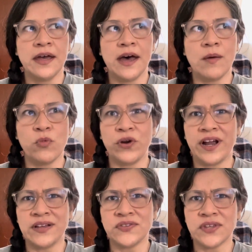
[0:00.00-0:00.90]

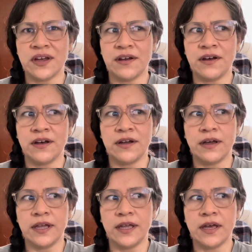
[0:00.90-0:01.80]
Whereas
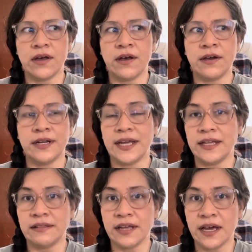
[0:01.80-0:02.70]
on a
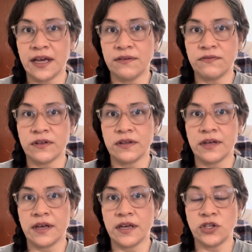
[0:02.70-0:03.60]
live
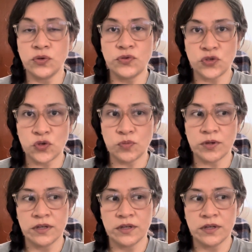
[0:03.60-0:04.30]
YouTube